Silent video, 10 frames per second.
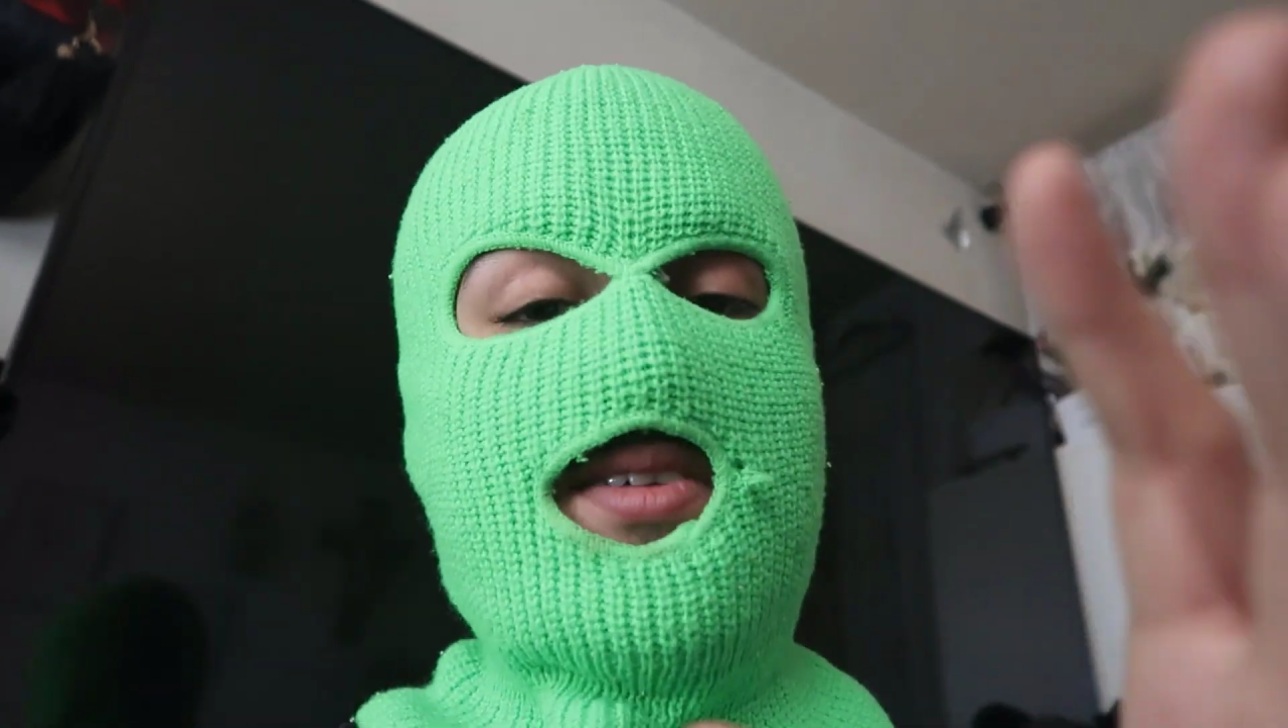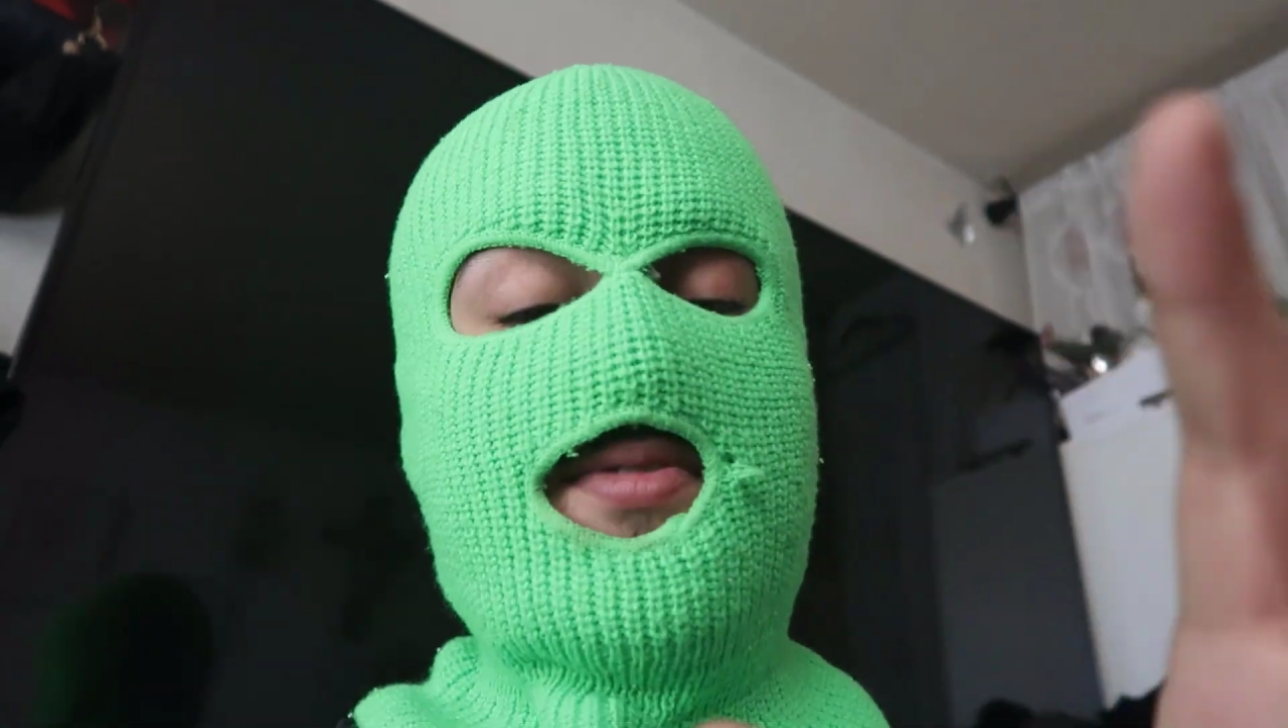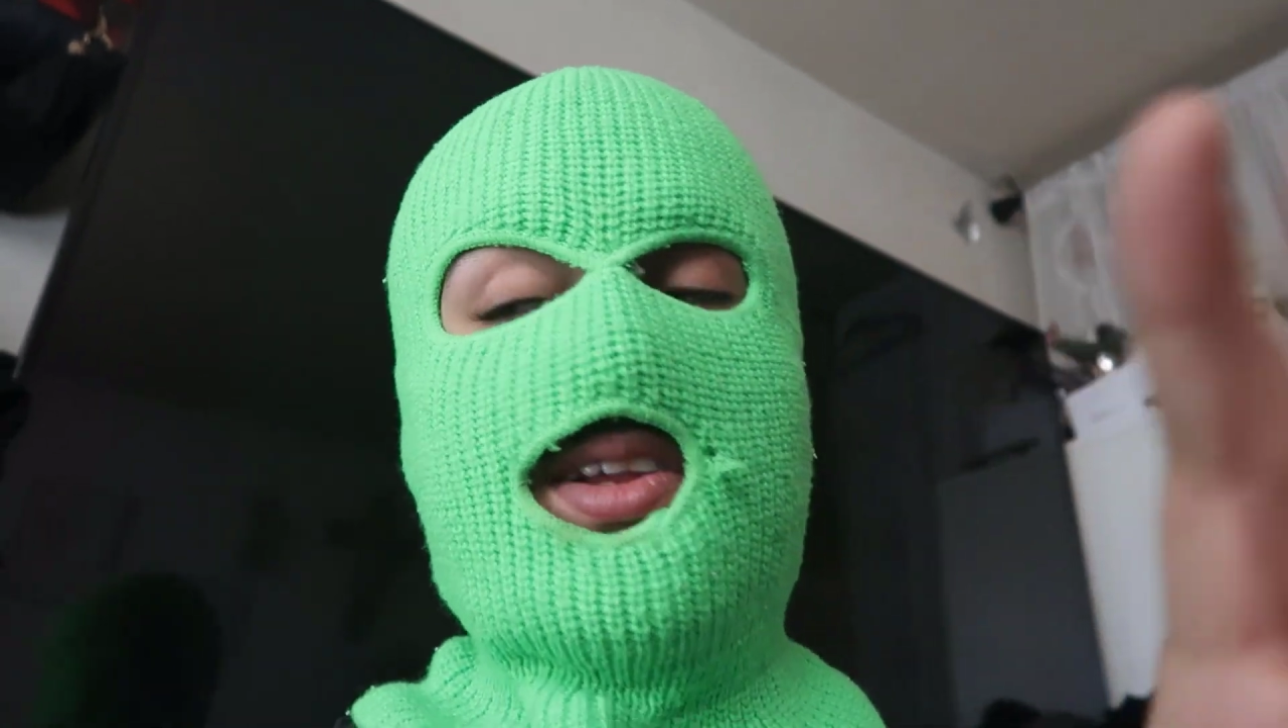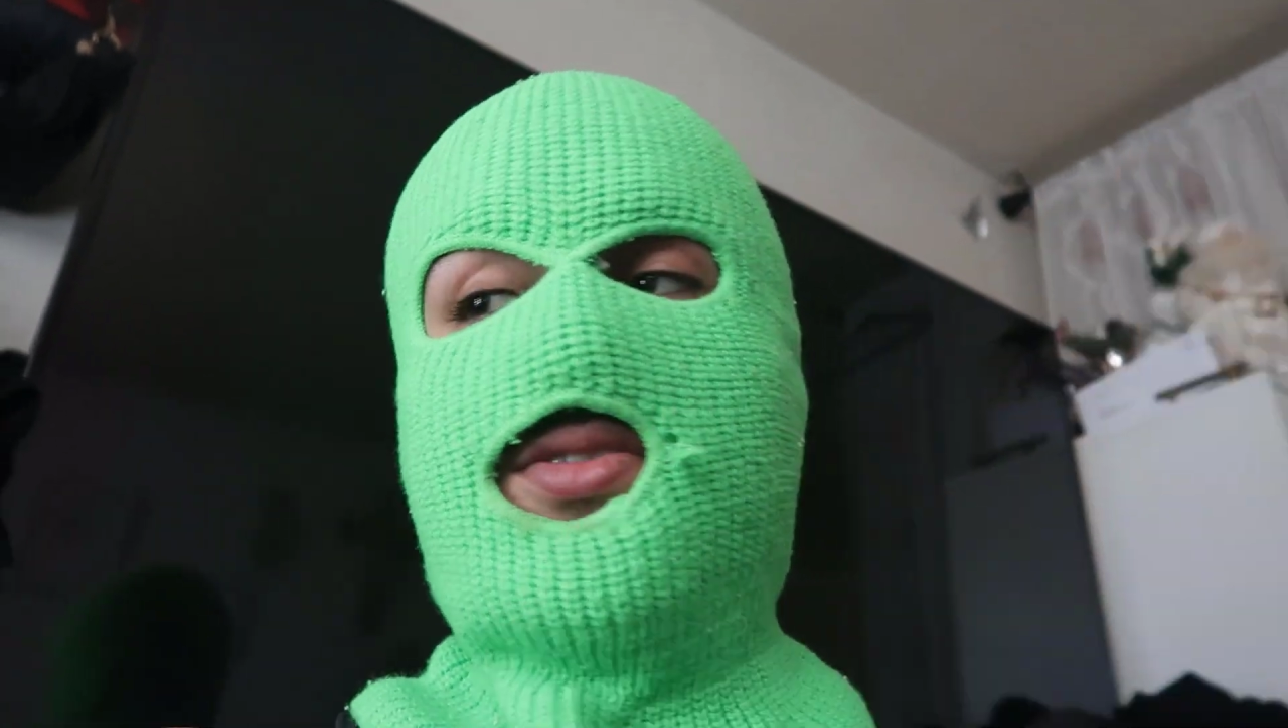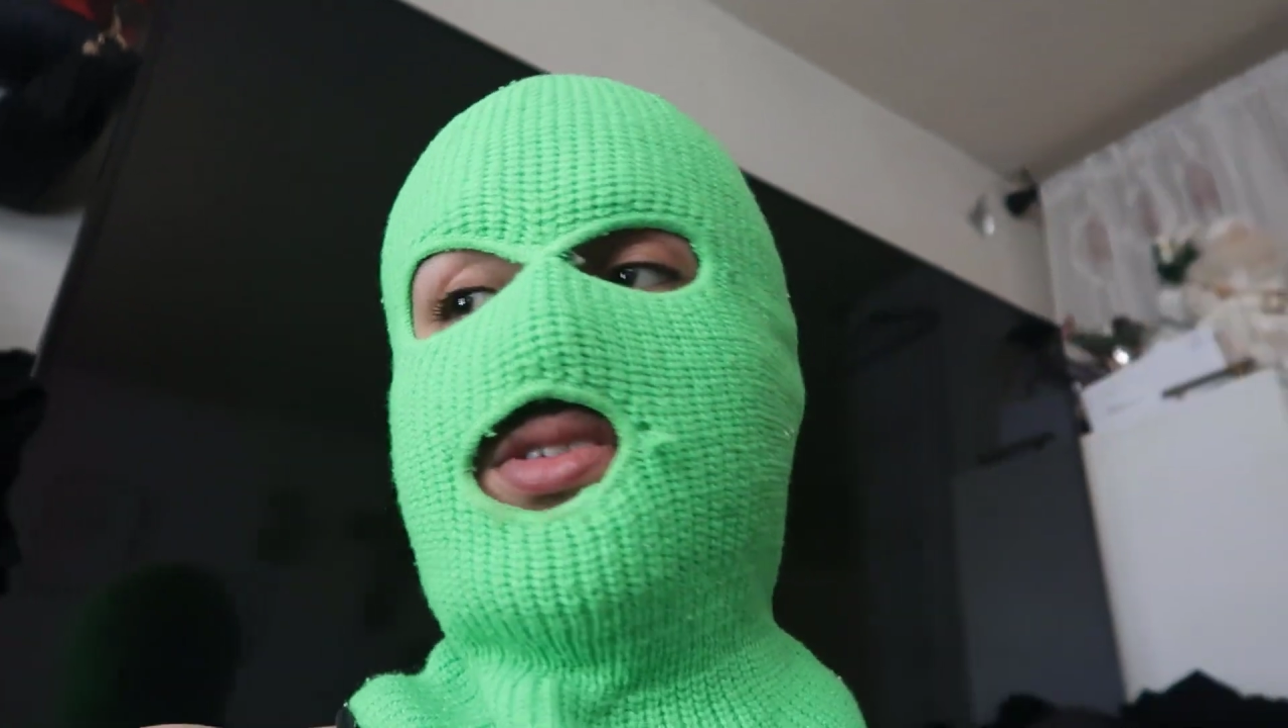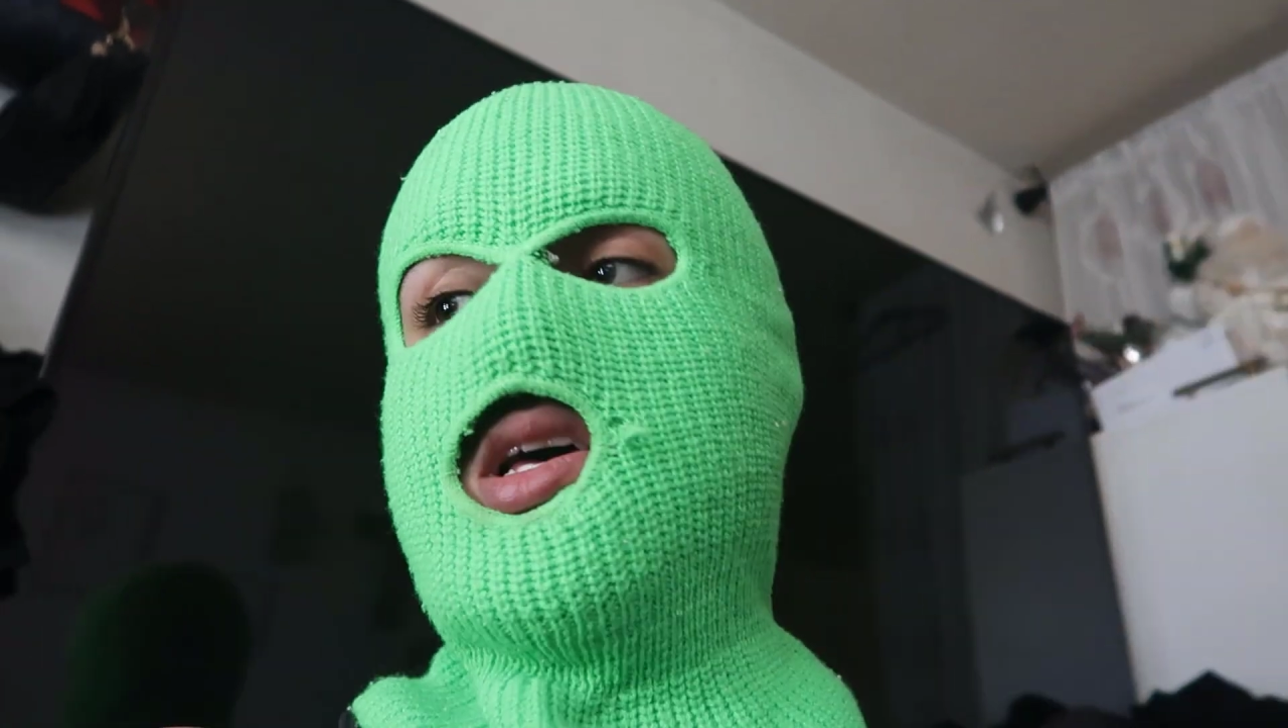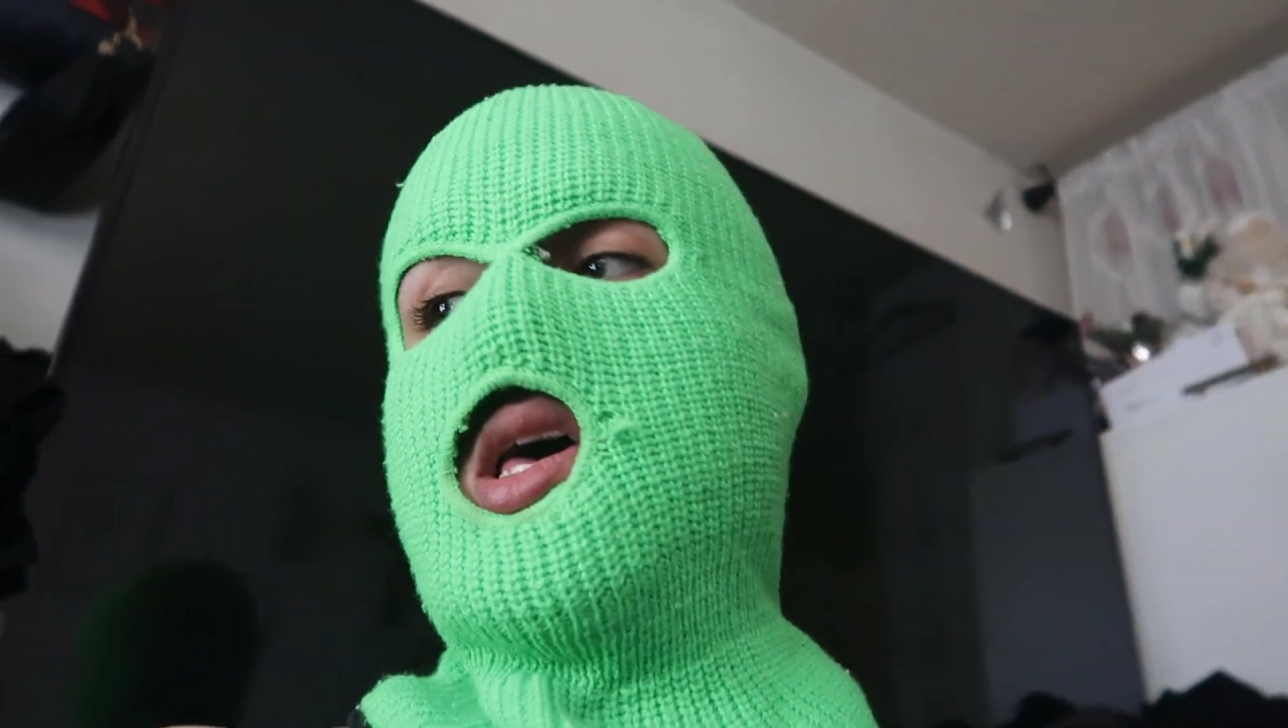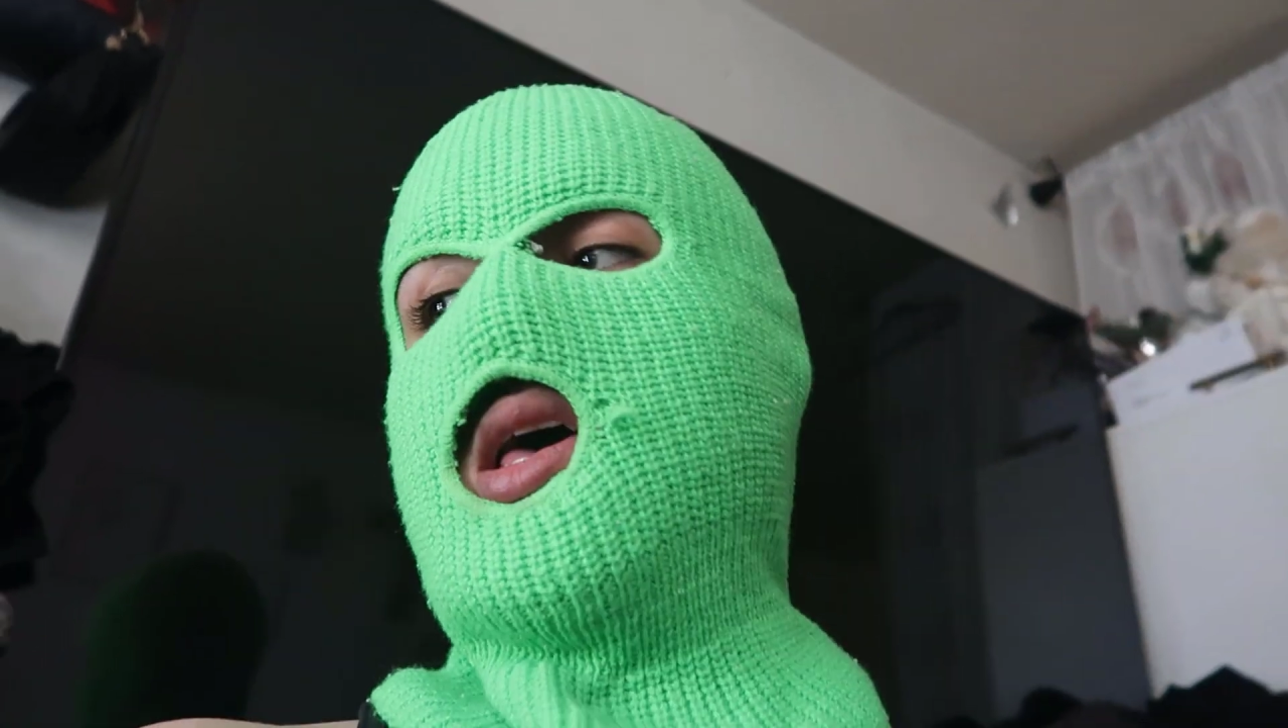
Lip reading: good videos,